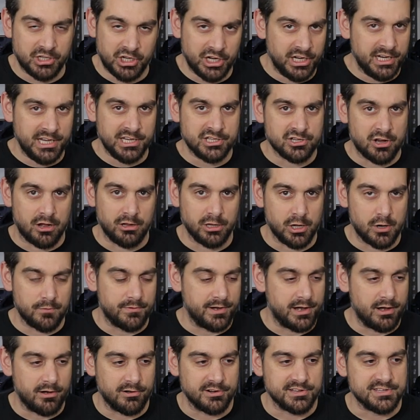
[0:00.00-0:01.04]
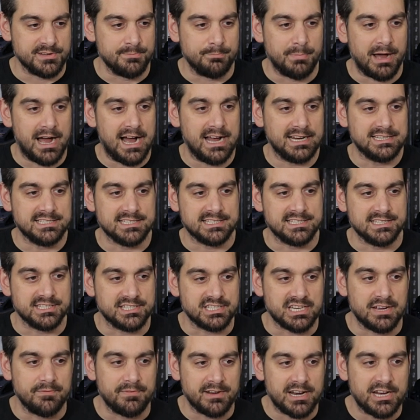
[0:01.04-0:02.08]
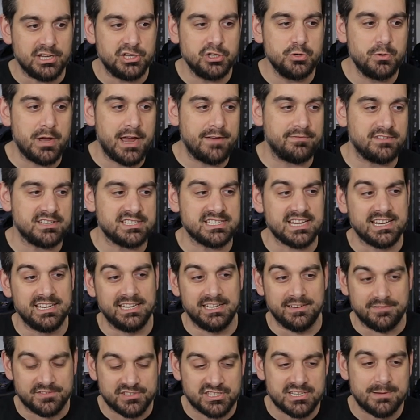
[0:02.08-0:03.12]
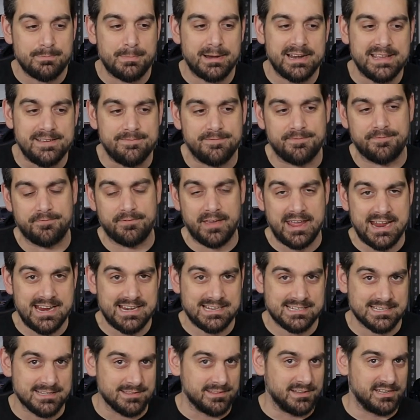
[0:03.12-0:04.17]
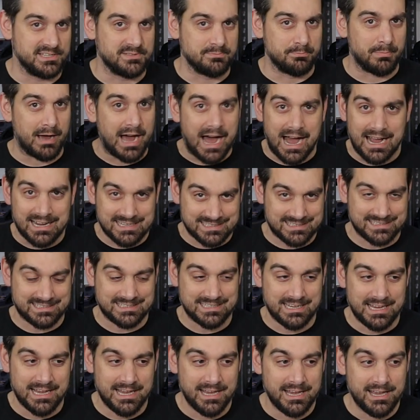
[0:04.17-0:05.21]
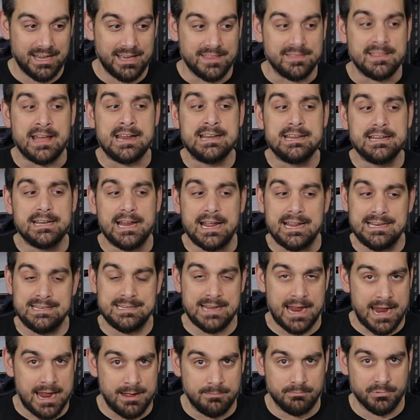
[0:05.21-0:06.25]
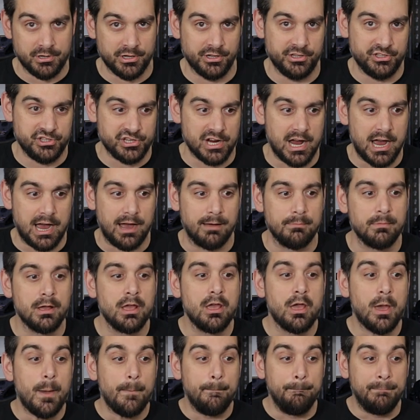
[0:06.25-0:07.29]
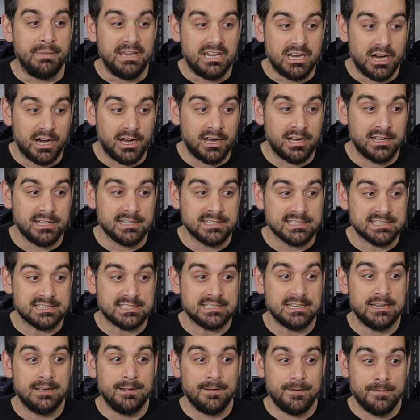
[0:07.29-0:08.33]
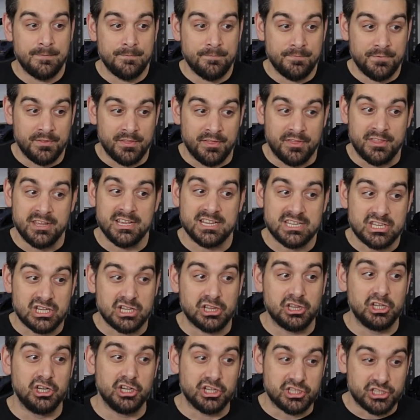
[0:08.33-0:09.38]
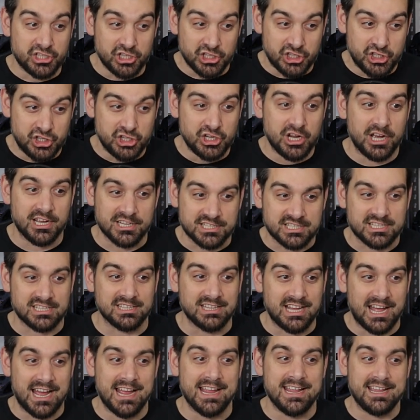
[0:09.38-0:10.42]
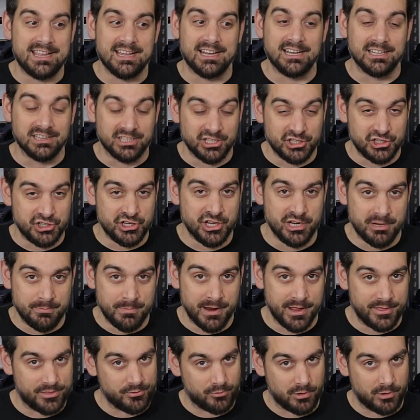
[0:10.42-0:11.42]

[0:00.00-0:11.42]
goodies all over here in some boxes and stuff, and I do have to say that if somebody faked this box, they did a damn good job, because this looks just like a legitimate